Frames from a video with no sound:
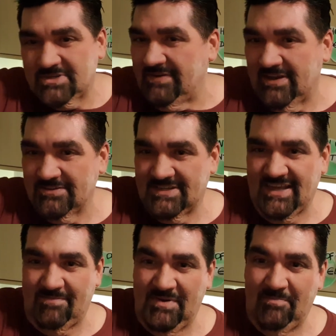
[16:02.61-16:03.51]
only cost a
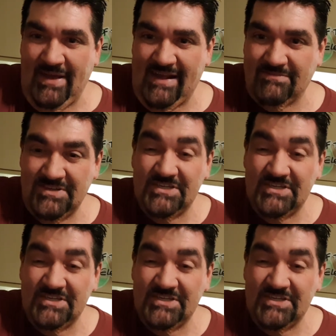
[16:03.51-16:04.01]
couple of pounds,